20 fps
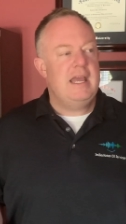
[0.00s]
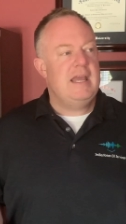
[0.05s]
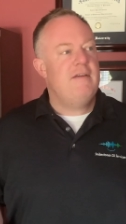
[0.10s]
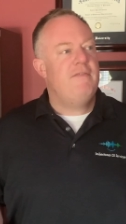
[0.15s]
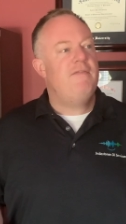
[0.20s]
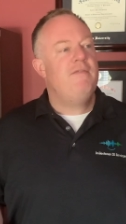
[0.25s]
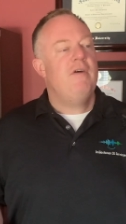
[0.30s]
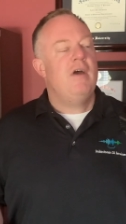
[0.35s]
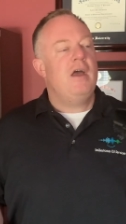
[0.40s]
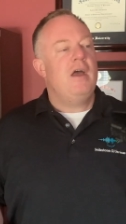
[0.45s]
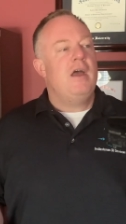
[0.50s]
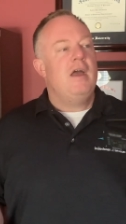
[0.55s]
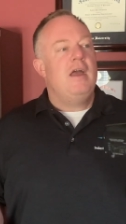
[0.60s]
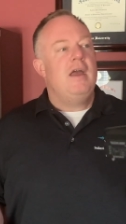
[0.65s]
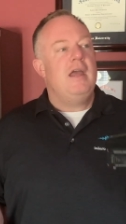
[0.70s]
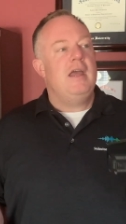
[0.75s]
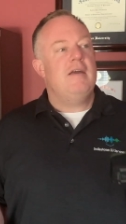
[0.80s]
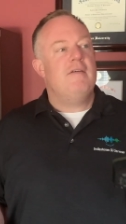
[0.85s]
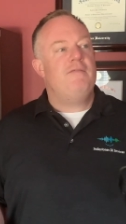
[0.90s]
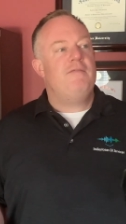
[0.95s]

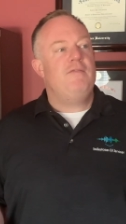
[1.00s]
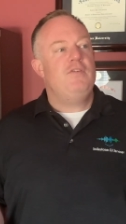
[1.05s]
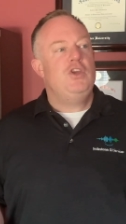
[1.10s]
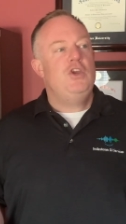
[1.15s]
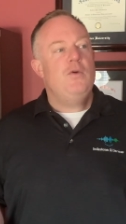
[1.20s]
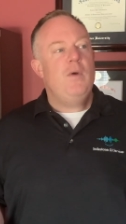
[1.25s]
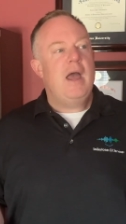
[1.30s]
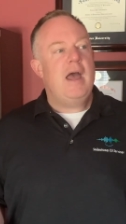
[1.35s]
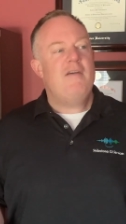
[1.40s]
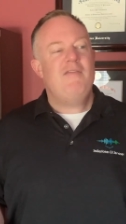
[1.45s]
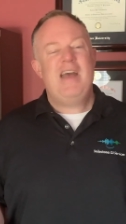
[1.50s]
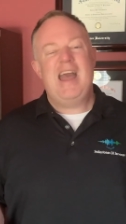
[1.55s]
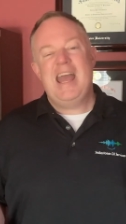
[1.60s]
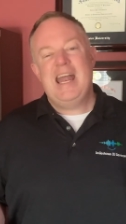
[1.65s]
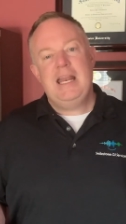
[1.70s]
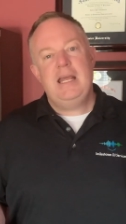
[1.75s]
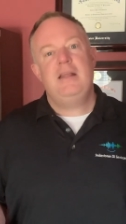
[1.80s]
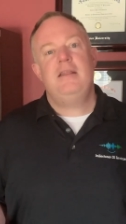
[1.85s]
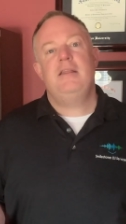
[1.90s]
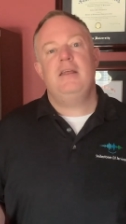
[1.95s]
If you have
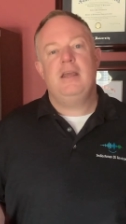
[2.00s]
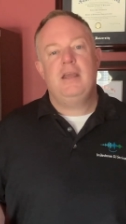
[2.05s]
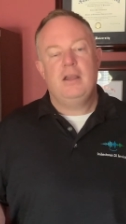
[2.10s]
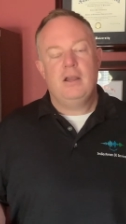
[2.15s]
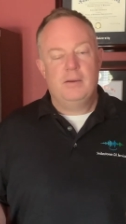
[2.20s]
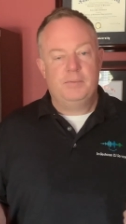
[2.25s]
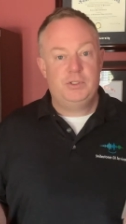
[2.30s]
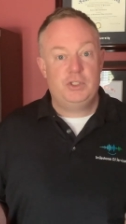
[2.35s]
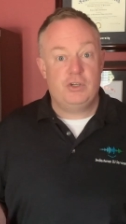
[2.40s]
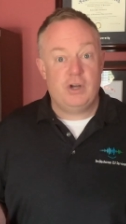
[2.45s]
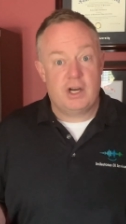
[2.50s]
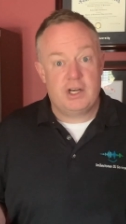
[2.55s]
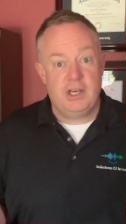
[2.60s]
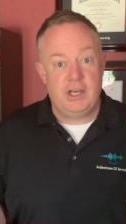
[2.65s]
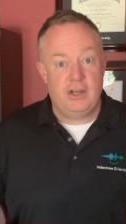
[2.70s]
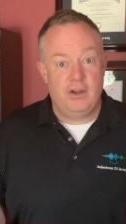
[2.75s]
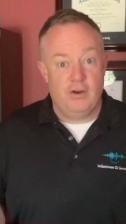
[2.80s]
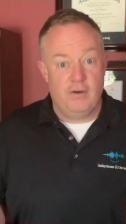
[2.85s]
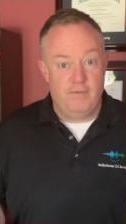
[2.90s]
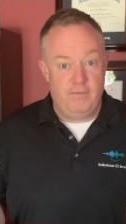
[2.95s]
anything
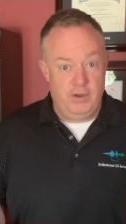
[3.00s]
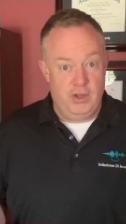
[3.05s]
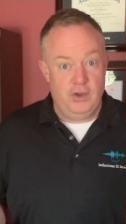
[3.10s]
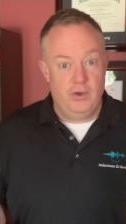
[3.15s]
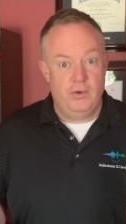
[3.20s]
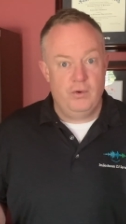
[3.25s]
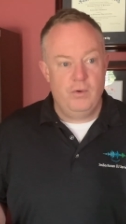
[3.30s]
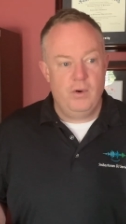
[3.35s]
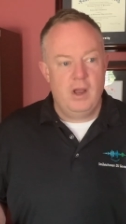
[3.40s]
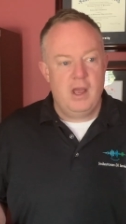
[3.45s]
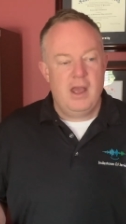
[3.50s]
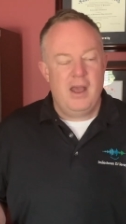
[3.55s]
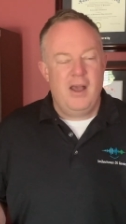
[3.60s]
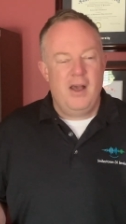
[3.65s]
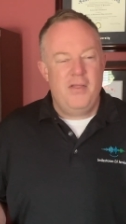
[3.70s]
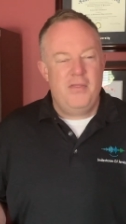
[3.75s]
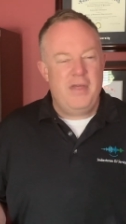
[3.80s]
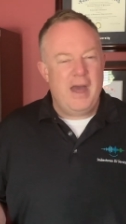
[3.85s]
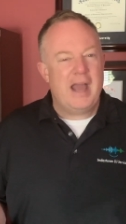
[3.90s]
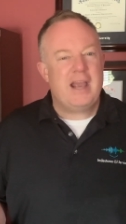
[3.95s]
obstructing your view,
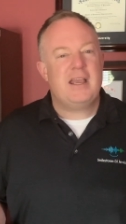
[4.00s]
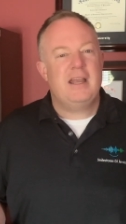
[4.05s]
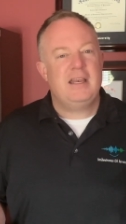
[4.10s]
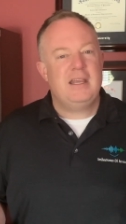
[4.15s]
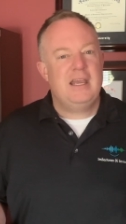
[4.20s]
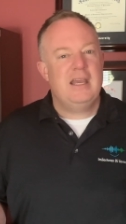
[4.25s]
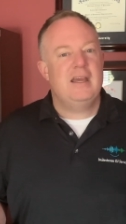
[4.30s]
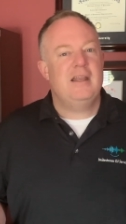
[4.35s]
that can